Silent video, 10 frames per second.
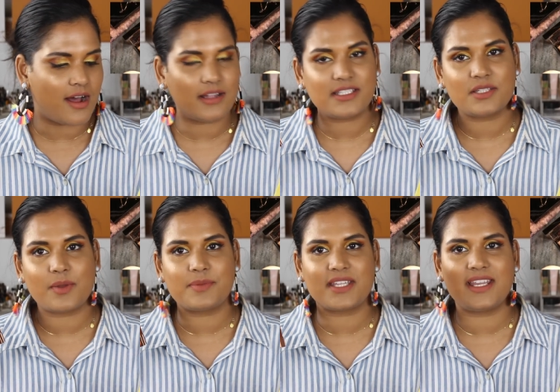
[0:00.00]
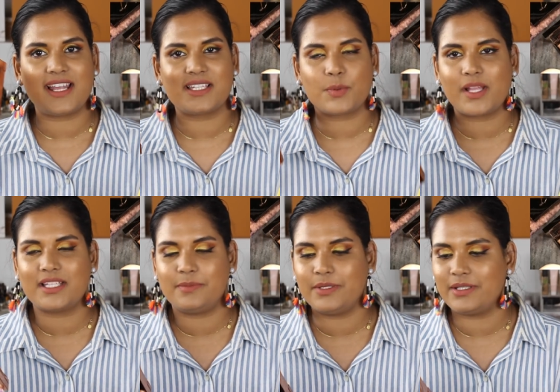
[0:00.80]
Ulta's website as well
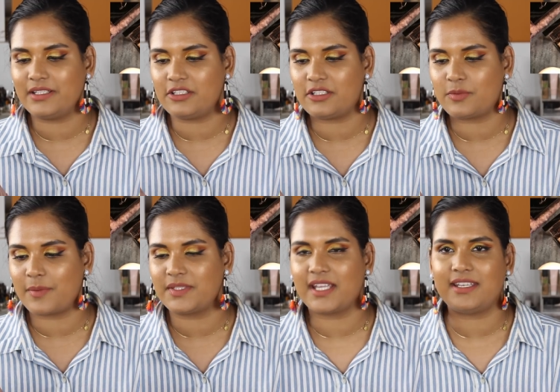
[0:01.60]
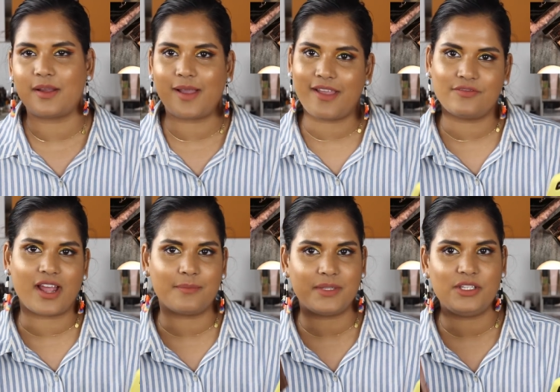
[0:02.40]
as Beautylish website. Now, I have
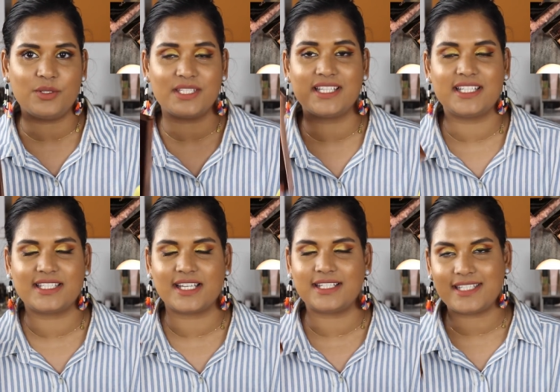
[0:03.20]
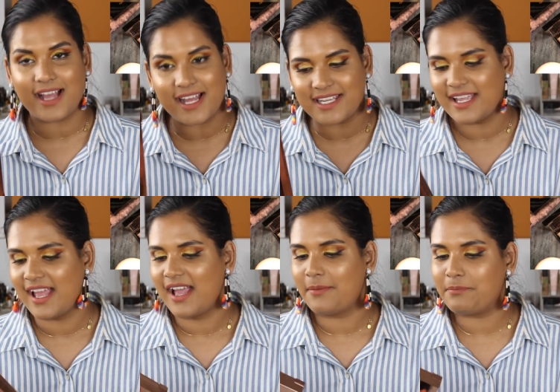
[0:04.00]
not been using this a ton,
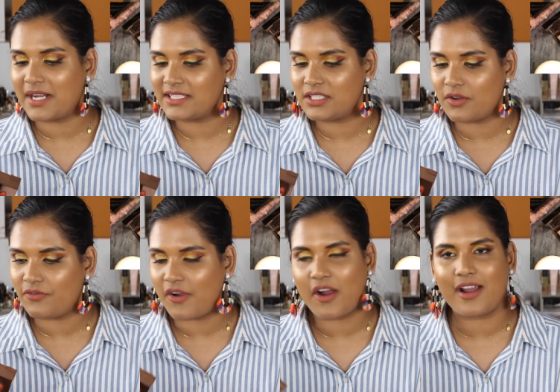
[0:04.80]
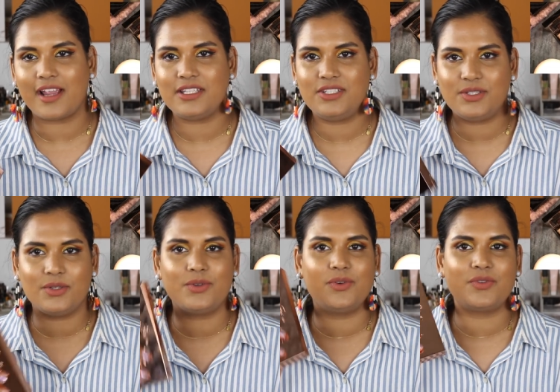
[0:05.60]
but so far I
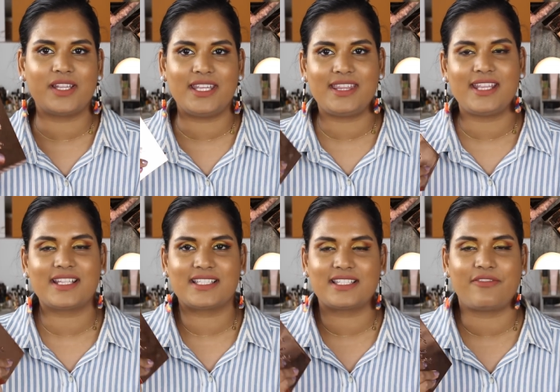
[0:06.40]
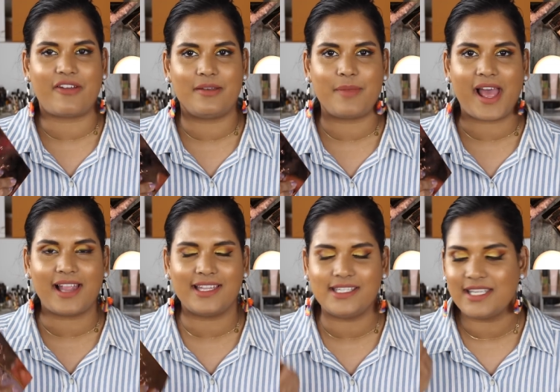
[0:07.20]
do really think this is a fun
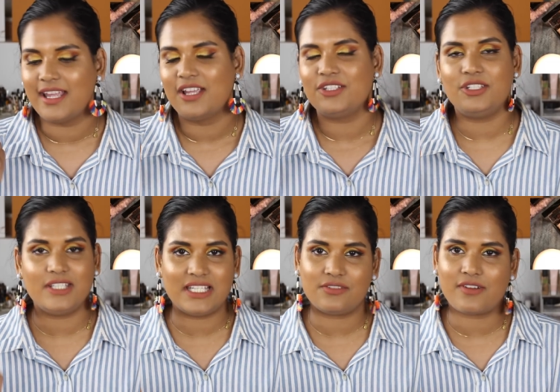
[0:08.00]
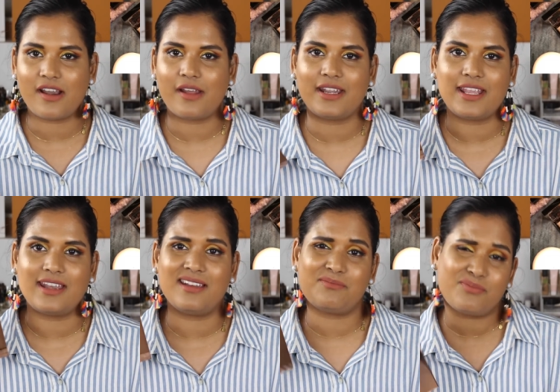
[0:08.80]
palette. Do you need to run out and
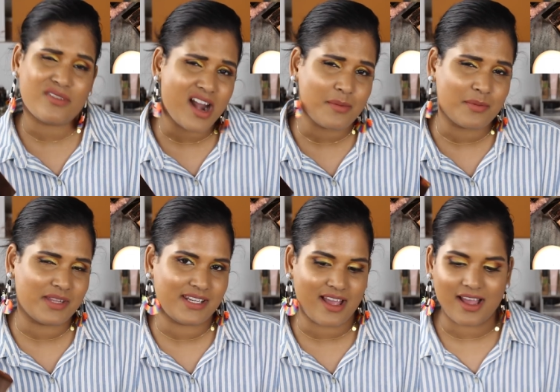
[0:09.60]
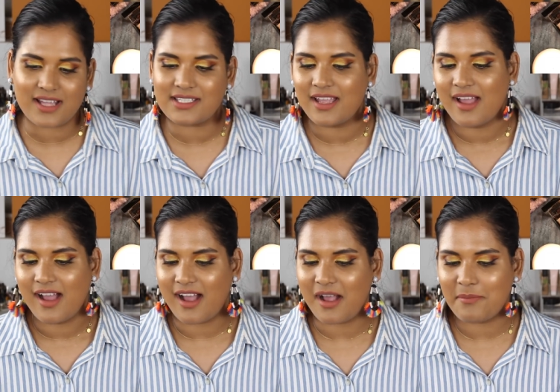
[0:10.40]
get it? Probably not,
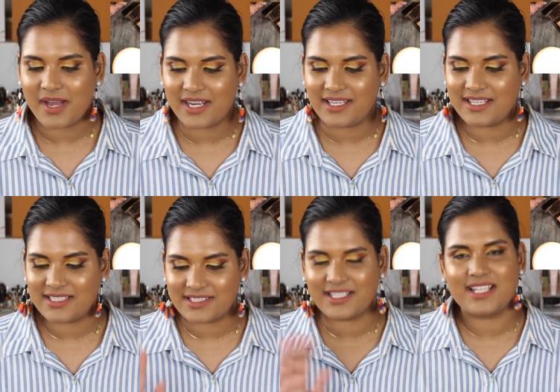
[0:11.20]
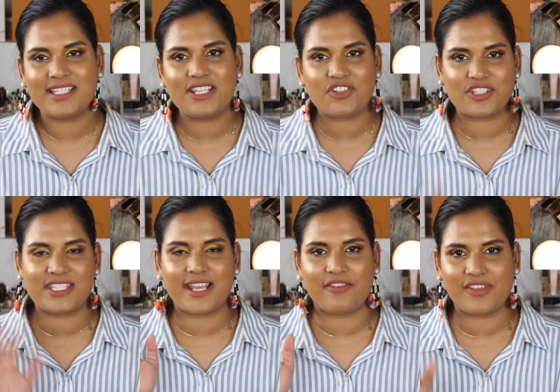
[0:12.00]
uh, but it's it's interesting.